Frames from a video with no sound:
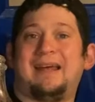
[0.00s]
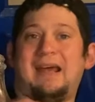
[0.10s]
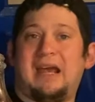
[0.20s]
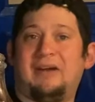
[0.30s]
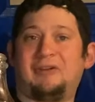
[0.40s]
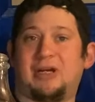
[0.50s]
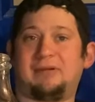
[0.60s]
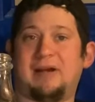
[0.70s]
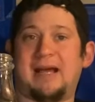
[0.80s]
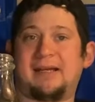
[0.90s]
after I
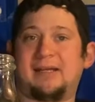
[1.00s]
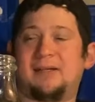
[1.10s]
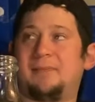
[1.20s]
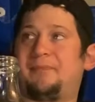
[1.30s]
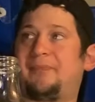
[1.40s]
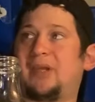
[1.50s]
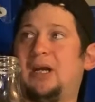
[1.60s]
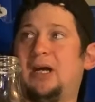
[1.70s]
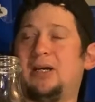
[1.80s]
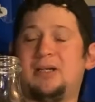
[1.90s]
rack it,
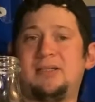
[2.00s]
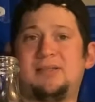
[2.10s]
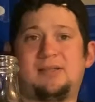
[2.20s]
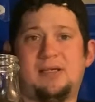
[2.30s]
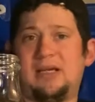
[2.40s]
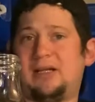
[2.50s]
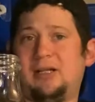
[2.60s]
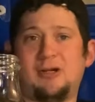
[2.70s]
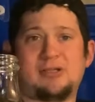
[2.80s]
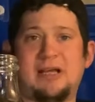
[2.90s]
because it
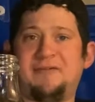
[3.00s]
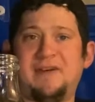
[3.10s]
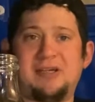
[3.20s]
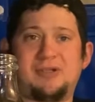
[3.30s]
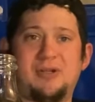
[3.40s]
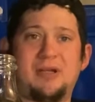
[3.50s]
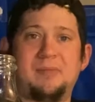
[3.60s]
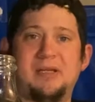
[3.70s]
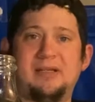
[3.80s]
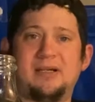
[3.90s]
clears a lot faster than a
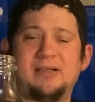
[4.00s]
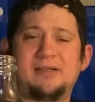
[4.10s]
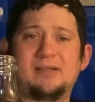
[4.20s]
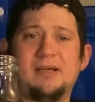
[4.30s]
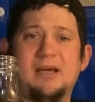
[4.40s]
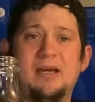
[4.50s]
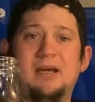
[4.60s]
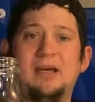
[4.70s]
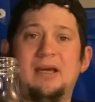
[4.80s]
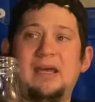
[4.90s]
mead does.
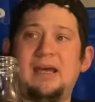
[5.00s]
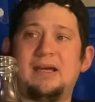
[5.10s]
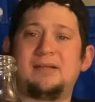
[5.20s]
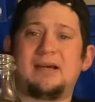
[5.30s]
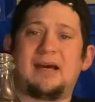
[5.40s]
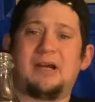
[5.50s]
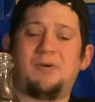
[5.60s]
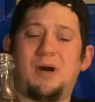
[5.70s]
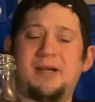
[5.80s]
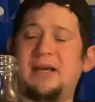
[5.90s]
And I don't
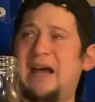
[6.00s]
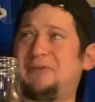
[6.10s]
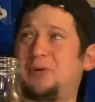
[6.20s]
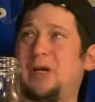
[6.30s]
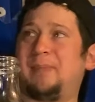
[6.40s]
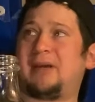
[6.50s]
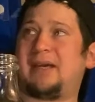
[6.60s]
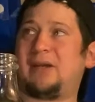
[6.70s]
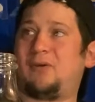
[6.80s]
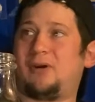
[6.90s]
want to have to worry about
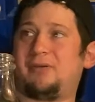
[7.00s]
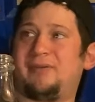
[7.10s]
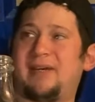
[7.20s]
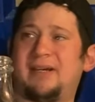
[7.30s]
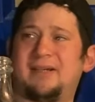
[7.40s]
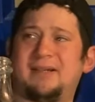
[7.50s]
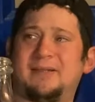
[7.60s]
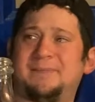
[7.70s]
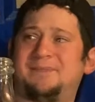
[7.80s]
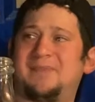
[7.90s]
getting all the
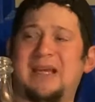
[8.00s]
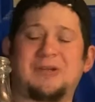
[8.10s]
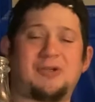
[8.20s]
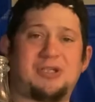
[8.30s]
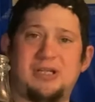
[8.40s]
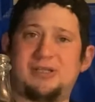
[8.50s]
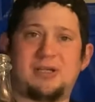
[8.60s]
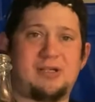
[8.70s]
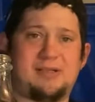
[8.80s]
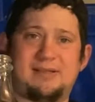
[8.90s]
extra cheese
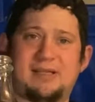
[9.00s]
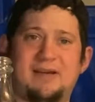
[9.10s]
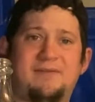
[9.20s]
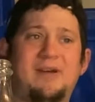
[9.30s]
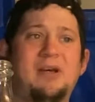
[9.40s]
curds and stuff